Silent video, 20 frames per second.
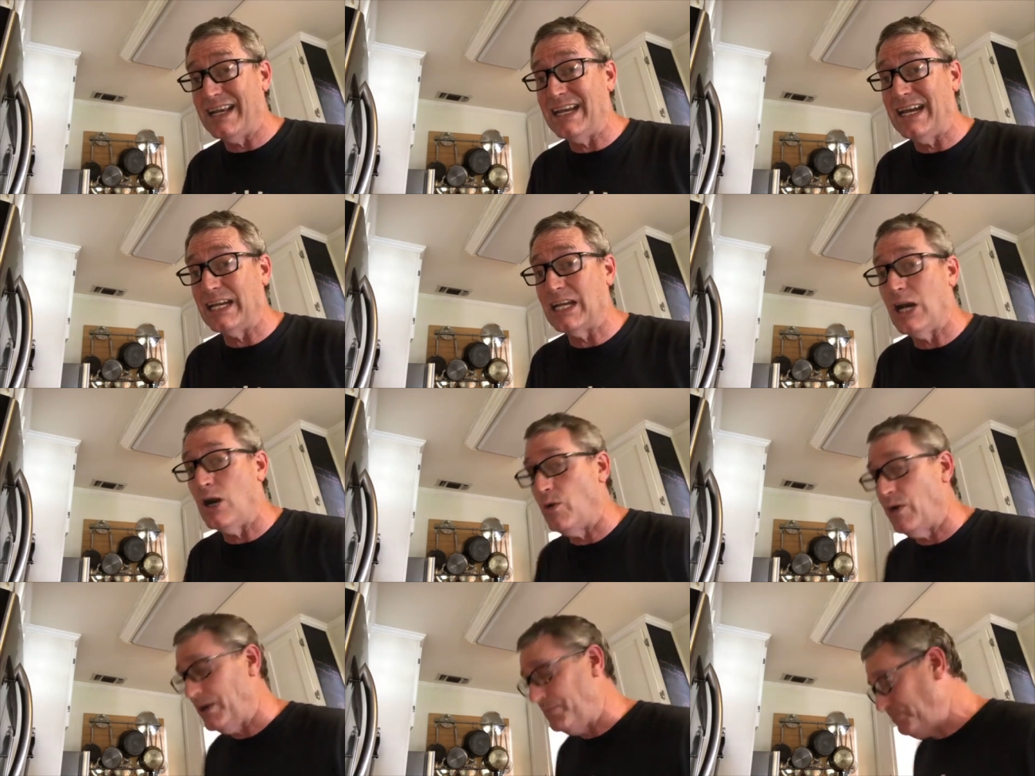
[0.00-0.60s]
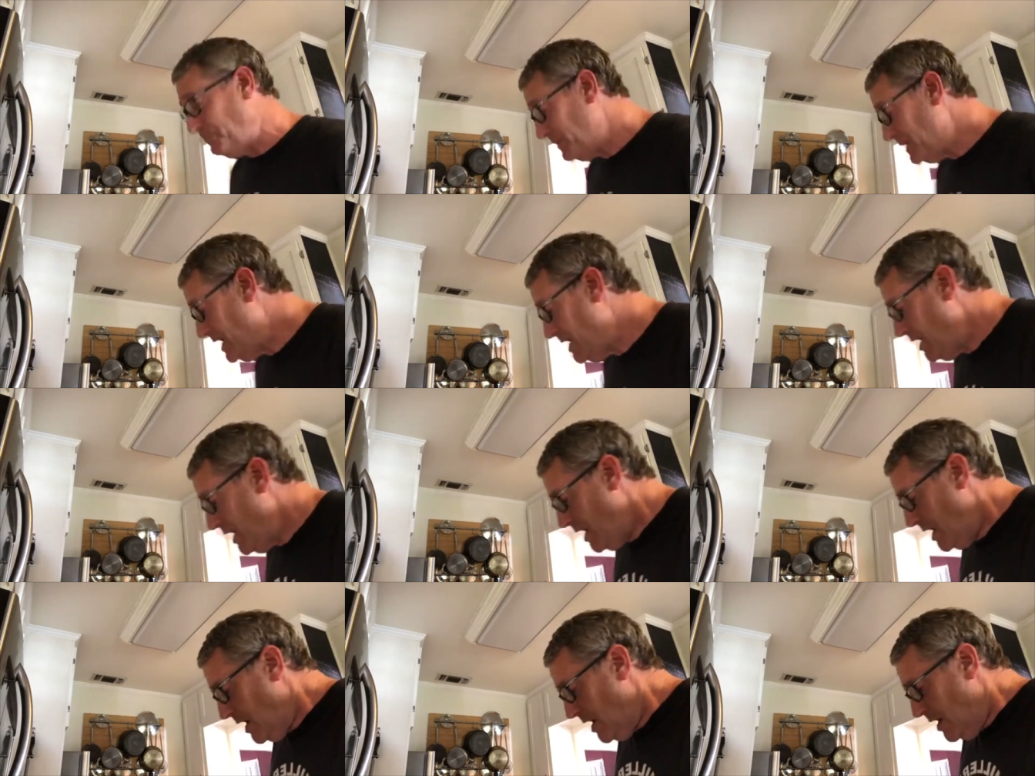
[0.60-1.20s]
I get going.
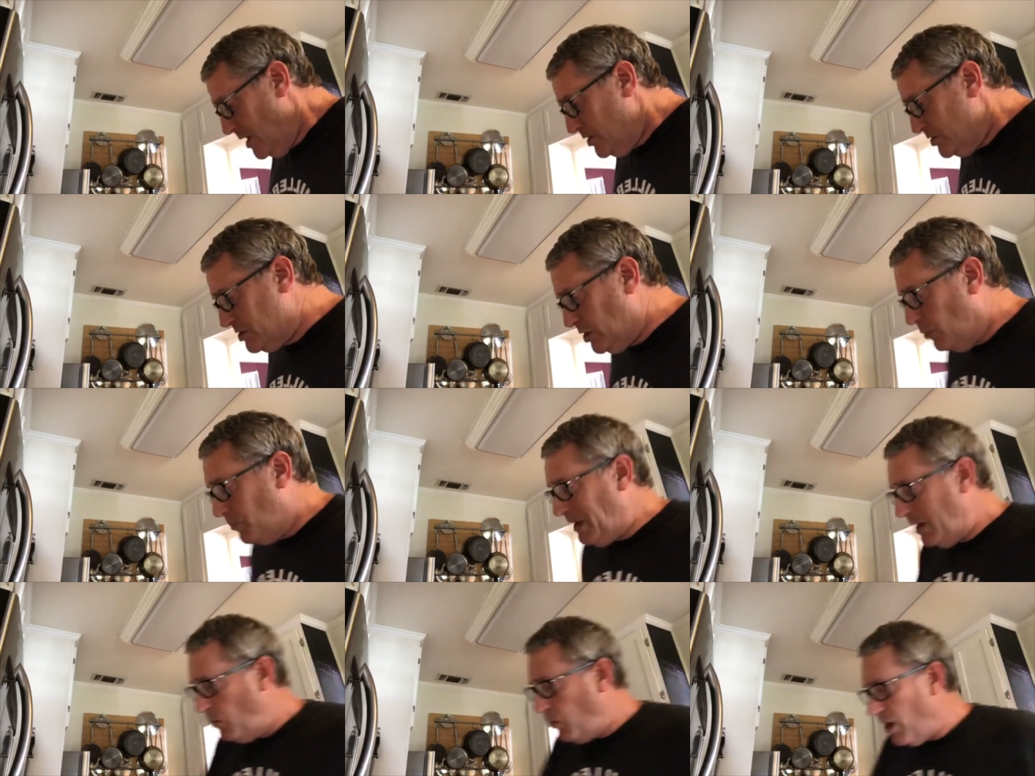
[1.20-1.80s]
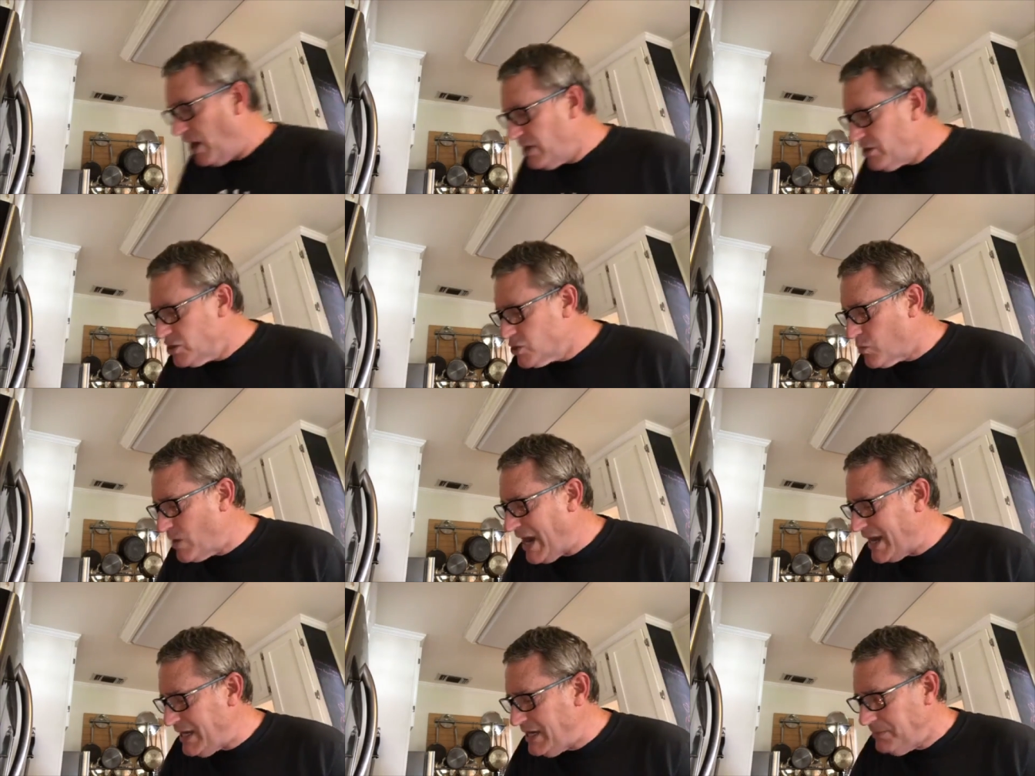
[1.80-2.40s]
So my
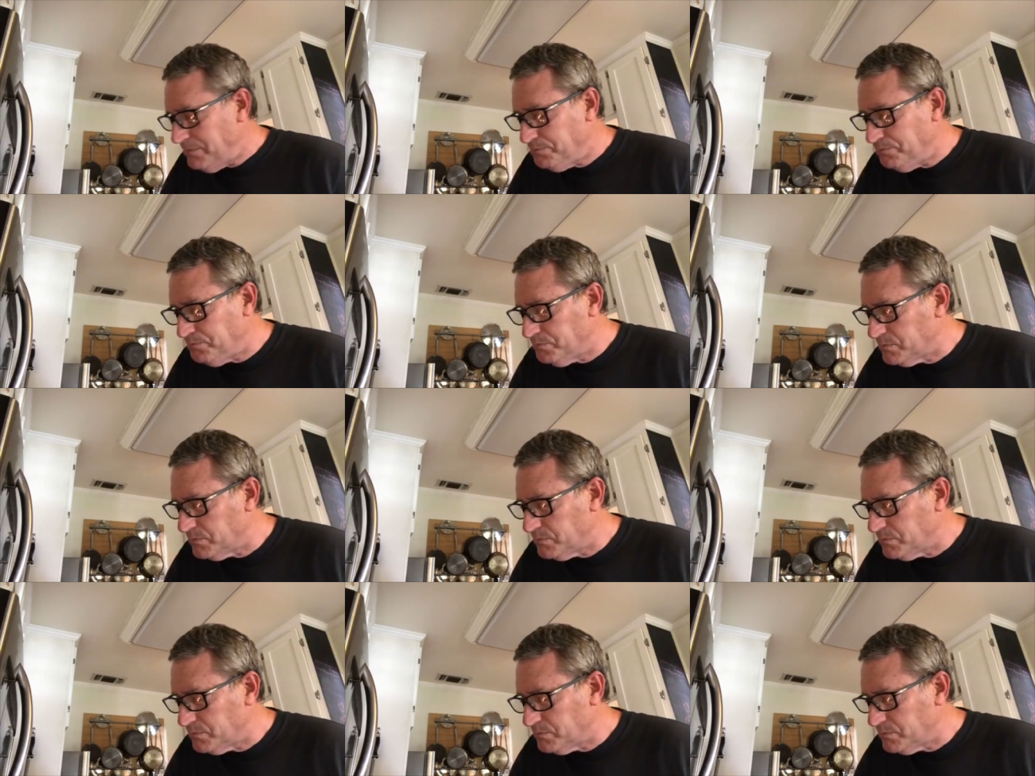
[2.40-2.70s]
water's ready.